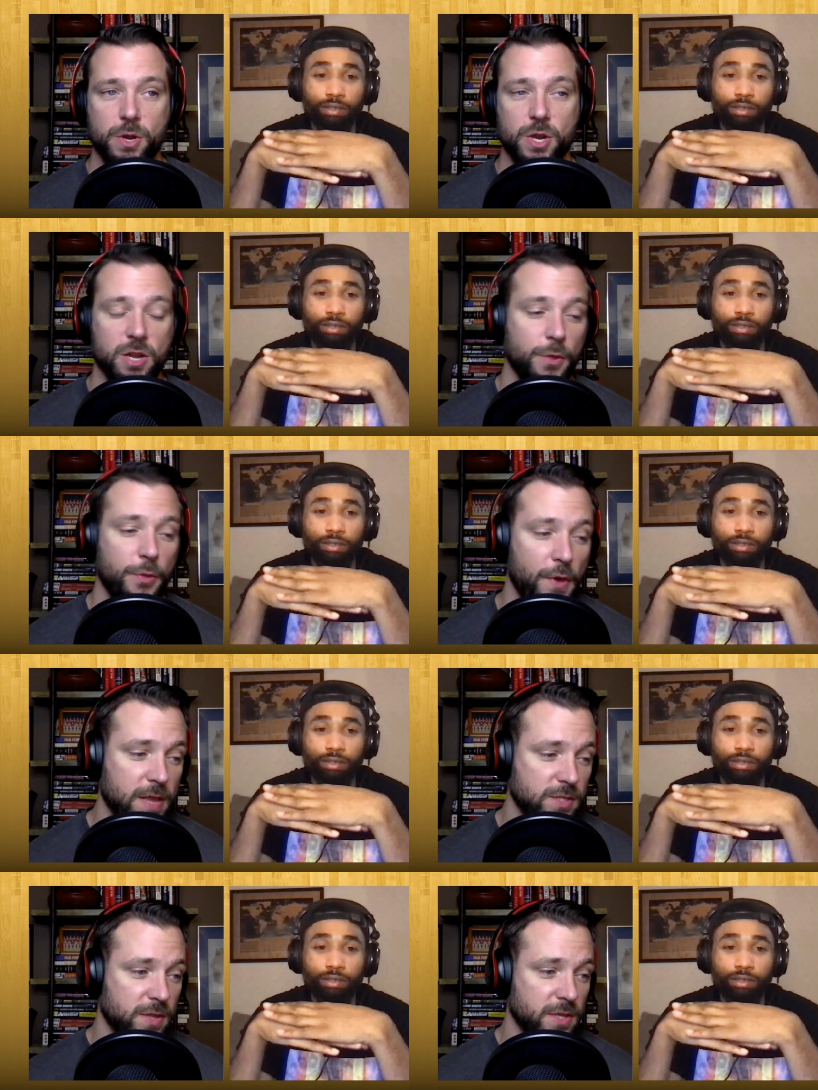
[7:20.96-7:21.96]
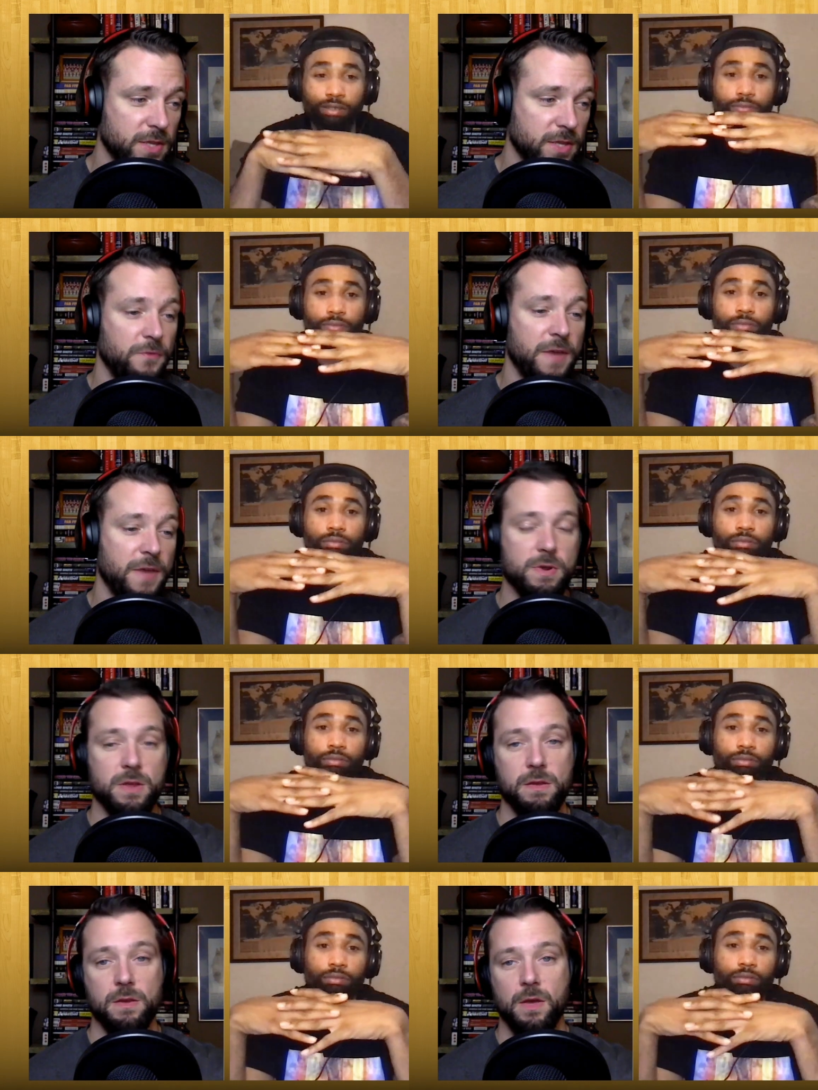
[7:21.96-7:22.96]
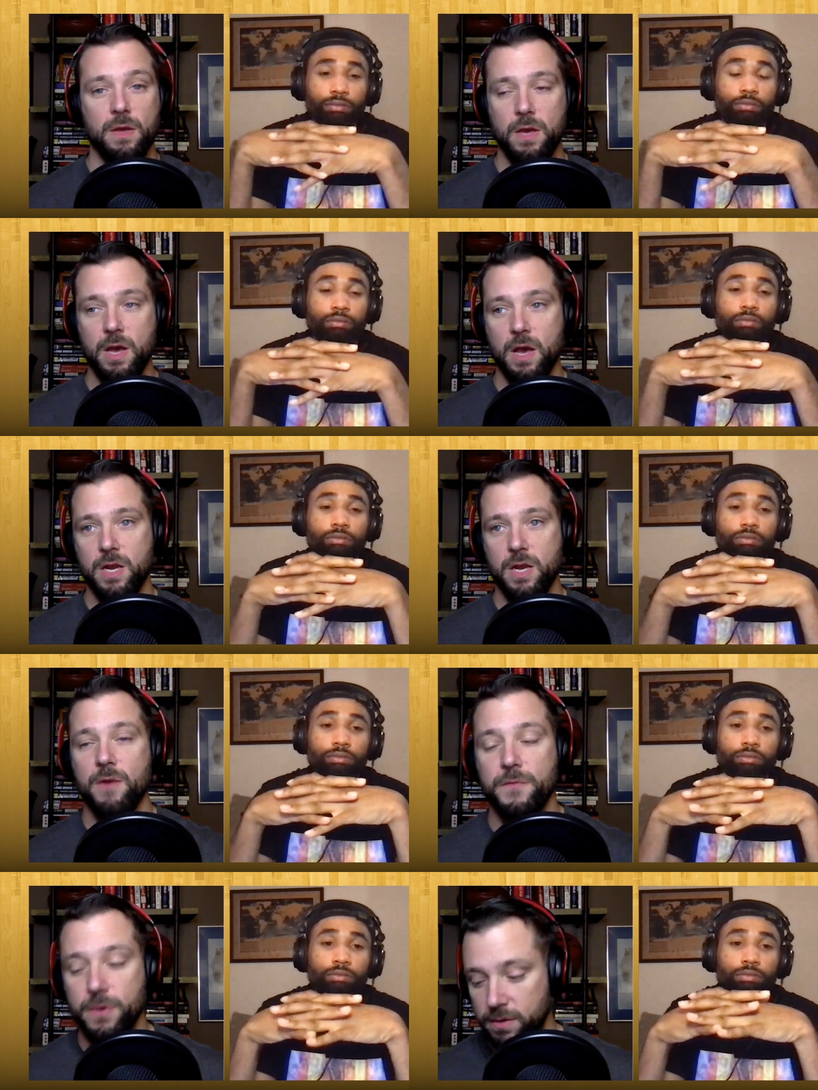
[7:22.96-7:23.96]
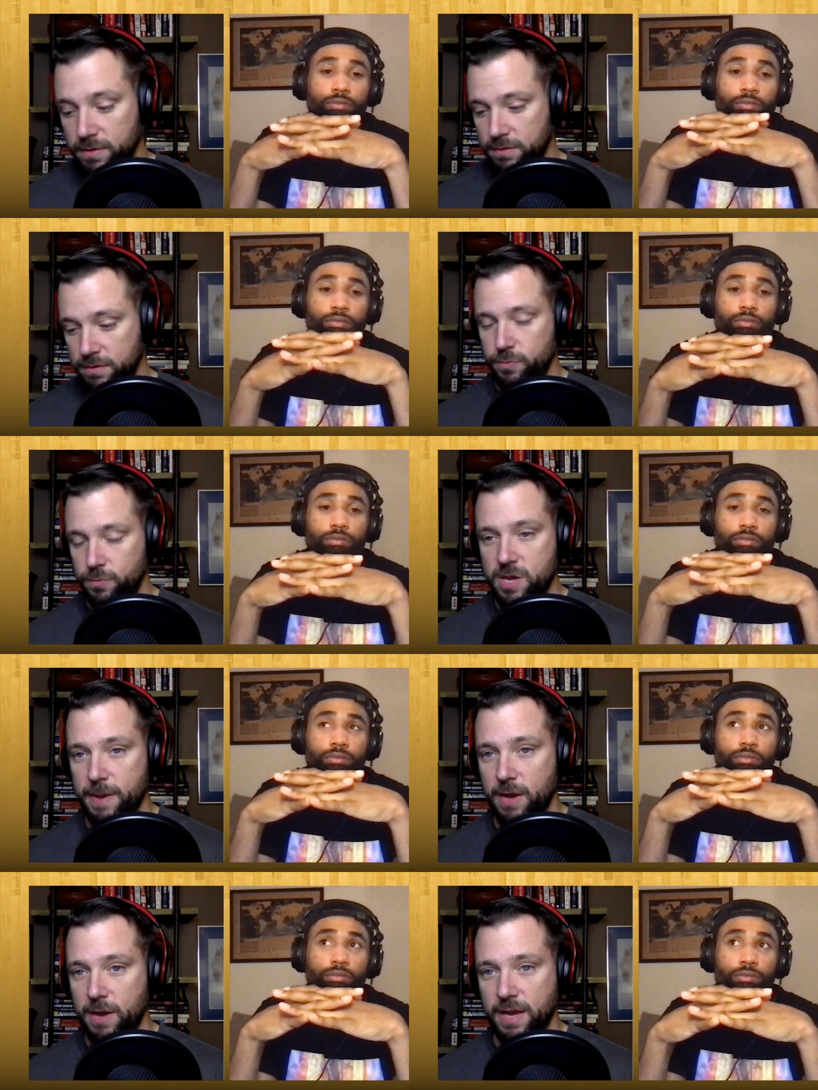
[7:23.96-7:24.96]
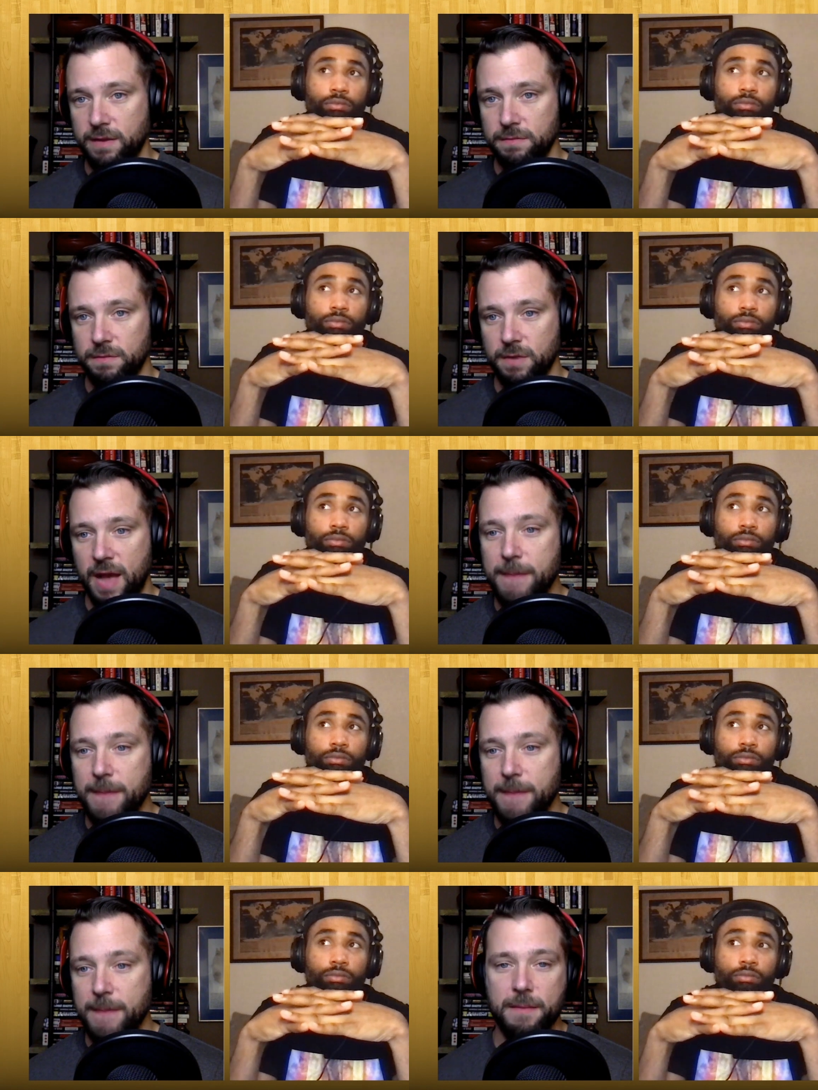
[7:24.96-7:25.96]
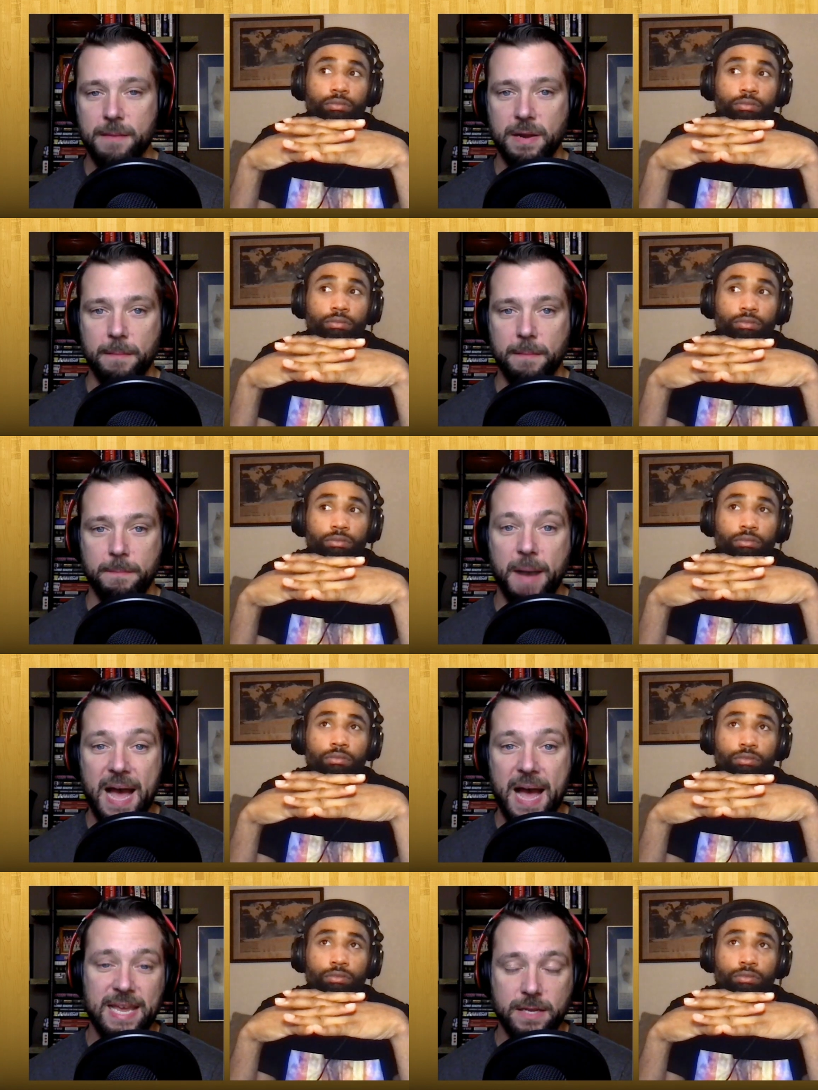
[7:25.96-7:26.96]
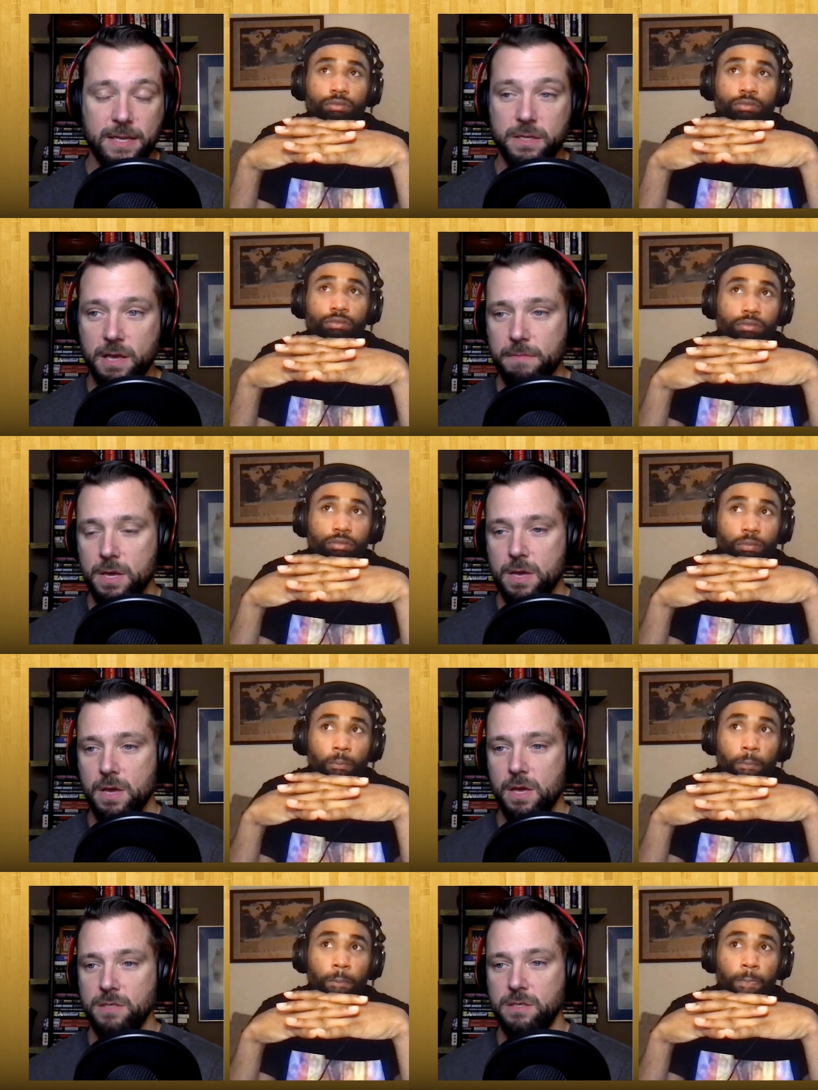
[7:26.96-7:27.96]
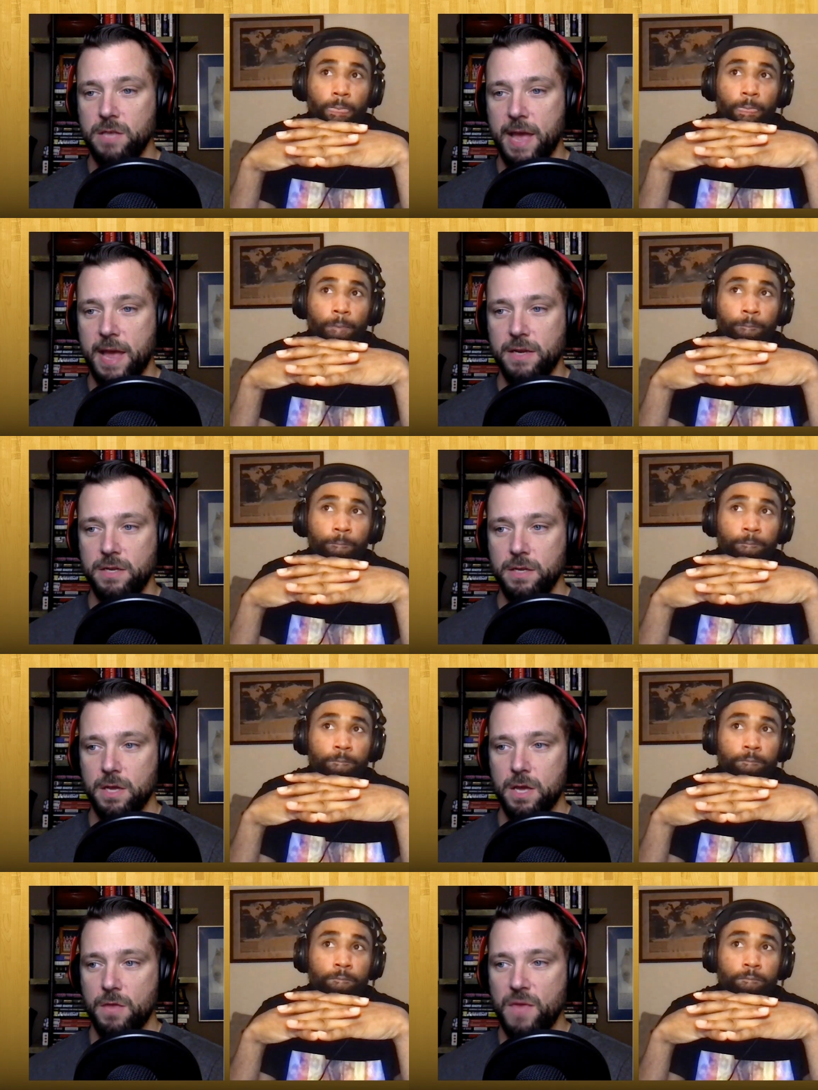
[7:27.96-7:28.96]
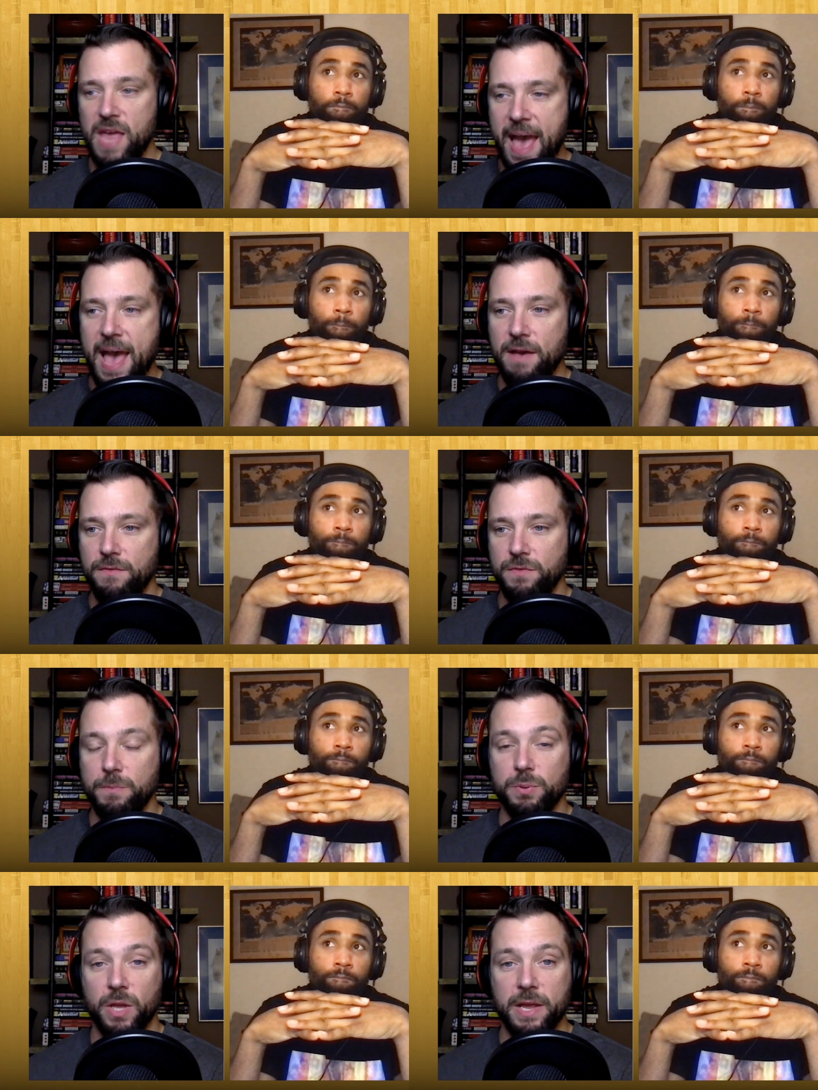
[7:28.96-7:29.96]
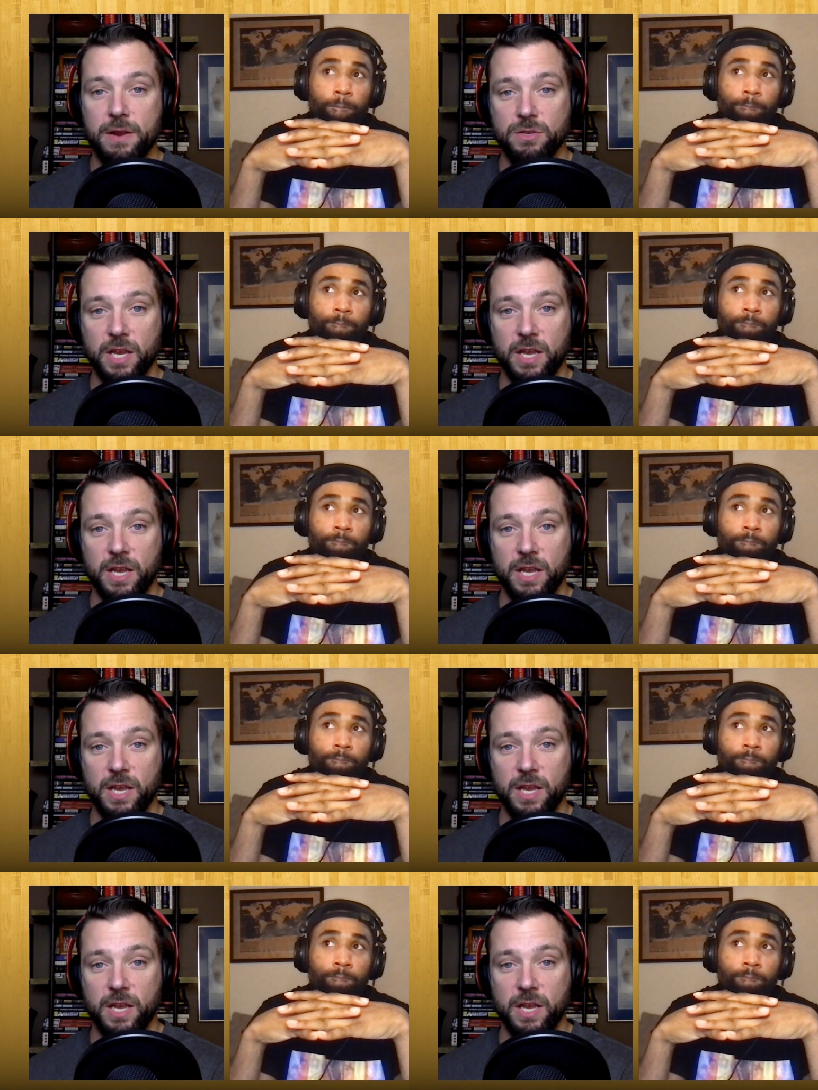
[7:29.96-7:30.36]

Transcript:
Speaker 1: good, and the thing that's that's very uh, comforting to me about like hyping them and, and buying into them is that they have the players that can